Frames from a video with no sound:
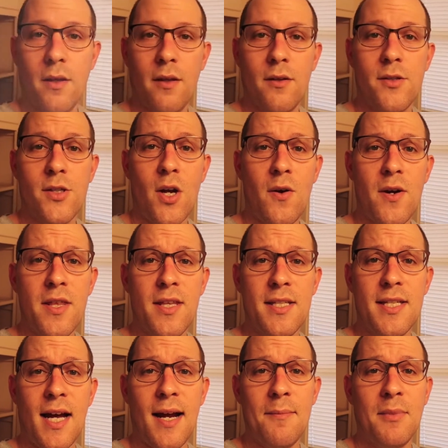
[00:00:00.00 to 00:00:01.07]
Sorry the
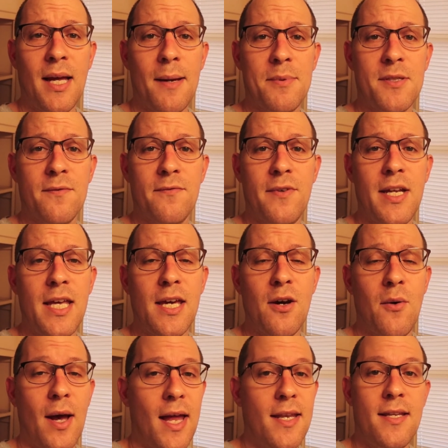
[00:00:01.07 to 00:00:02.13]
time-lapse
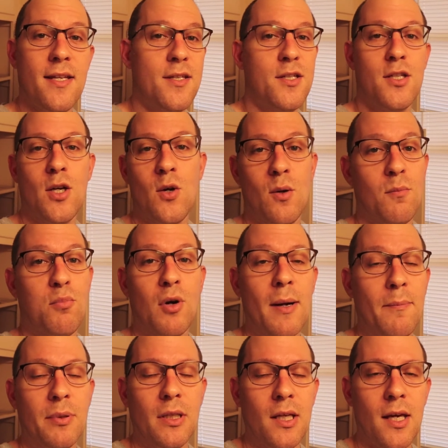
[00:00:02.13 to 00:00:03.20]
video ended so
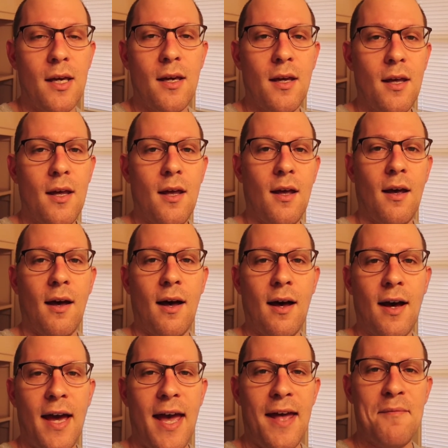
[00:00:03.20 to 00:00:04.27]
abruptly.
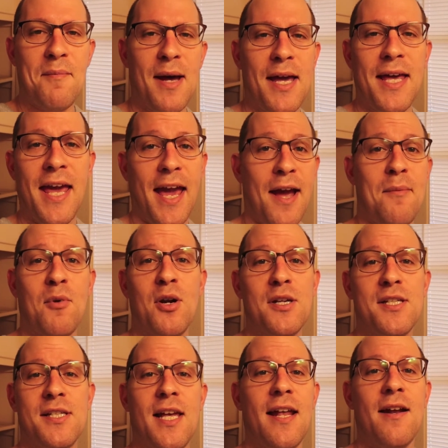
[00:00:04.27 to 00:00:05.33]
I had my camera
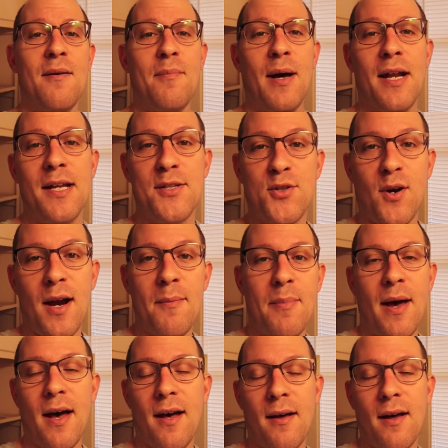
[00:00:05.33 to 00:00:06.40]
set up on a
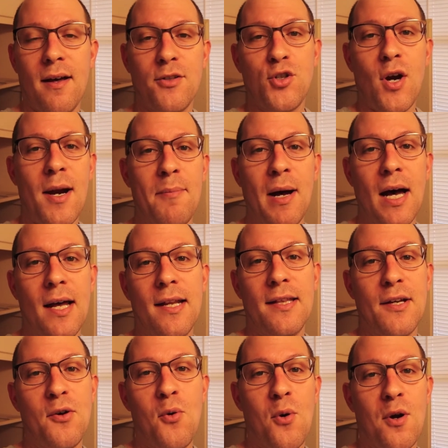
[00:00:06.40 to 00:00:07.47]
tripod in
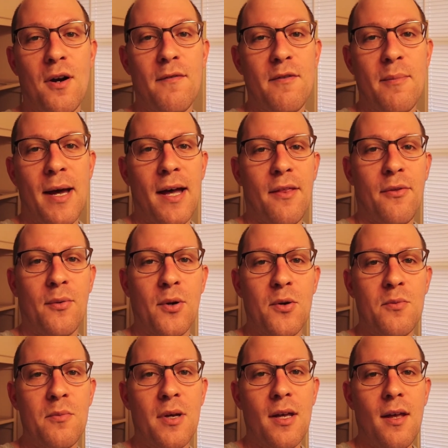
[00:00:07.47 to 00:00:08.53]
the corner of the
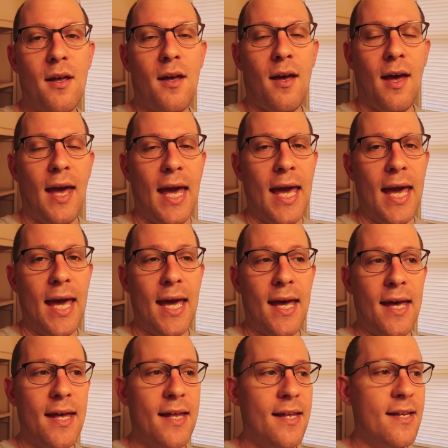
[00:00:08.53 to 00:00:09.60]
bathroom,
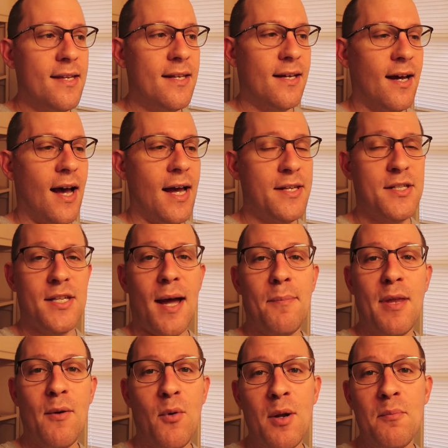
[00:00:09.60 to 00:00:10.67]
and I
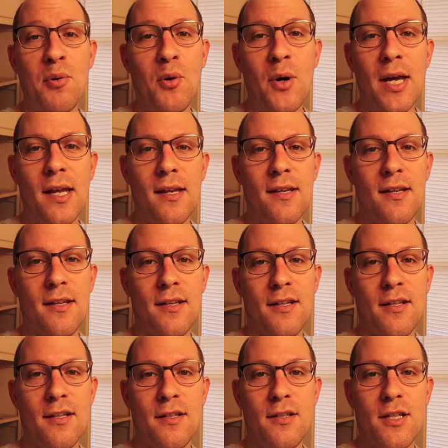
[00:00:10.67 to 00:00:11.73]
stopped at one point
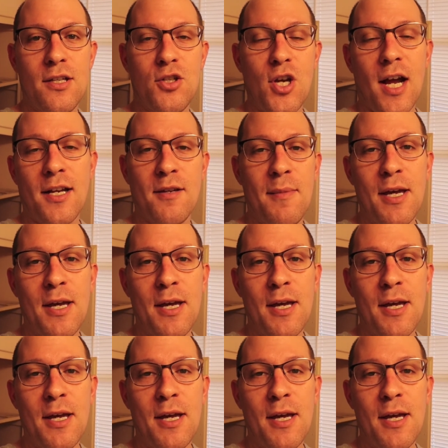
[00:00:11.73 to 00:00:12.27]
to check to